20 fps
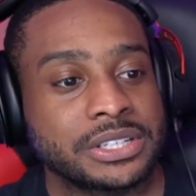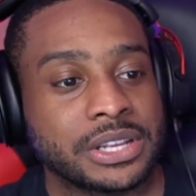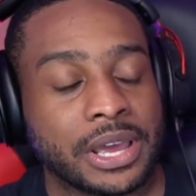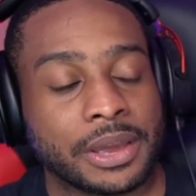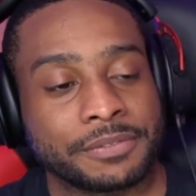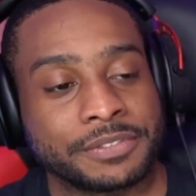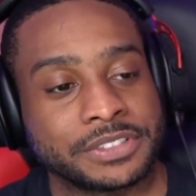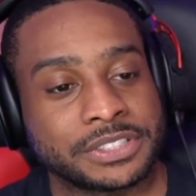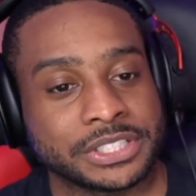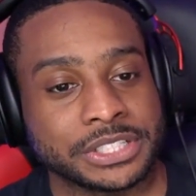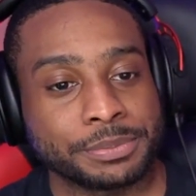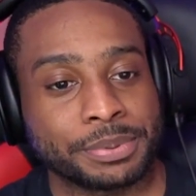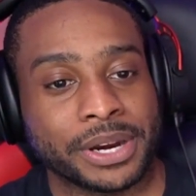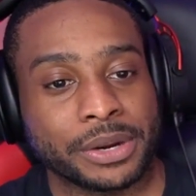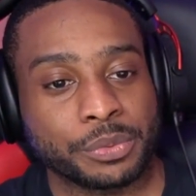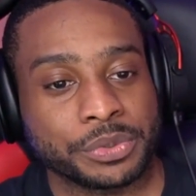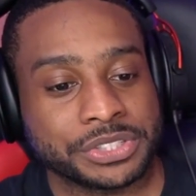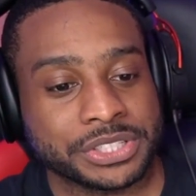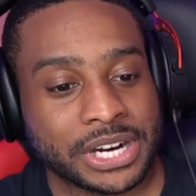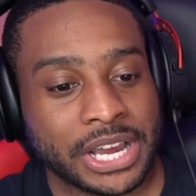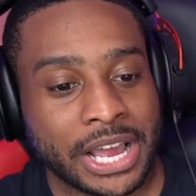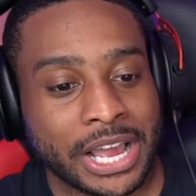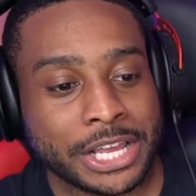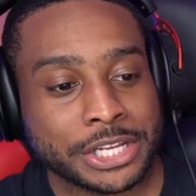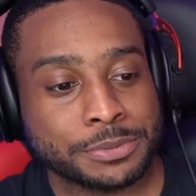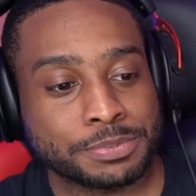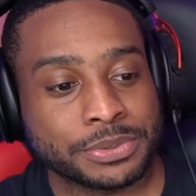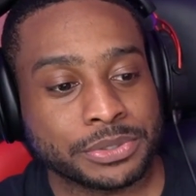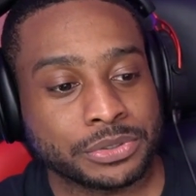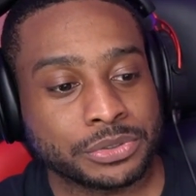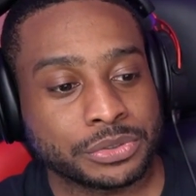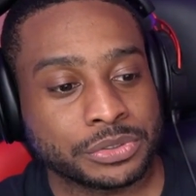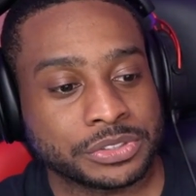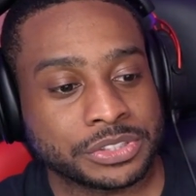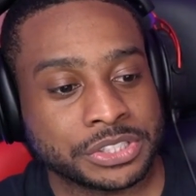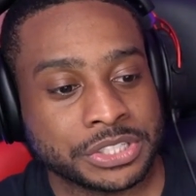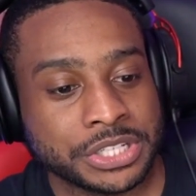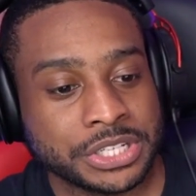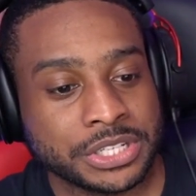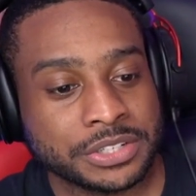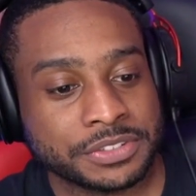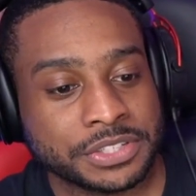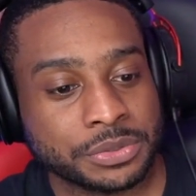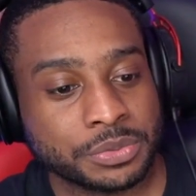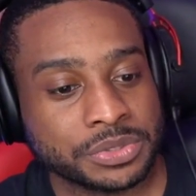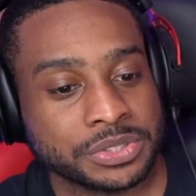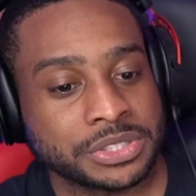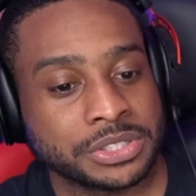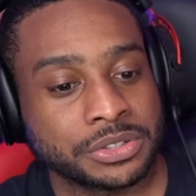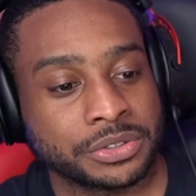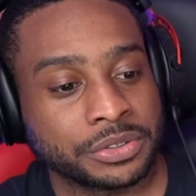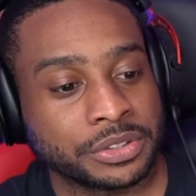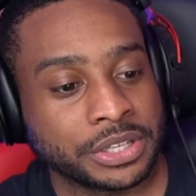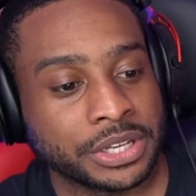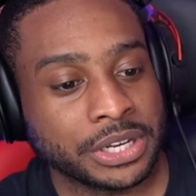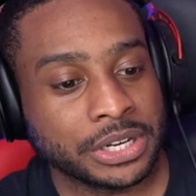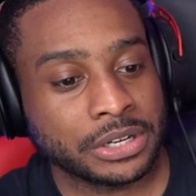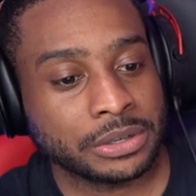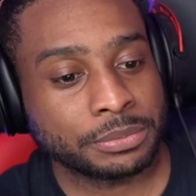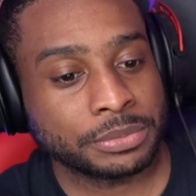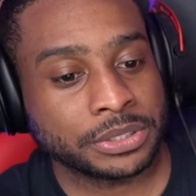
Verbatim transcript: Obviously, he probably went to the hospital to see if she was still there.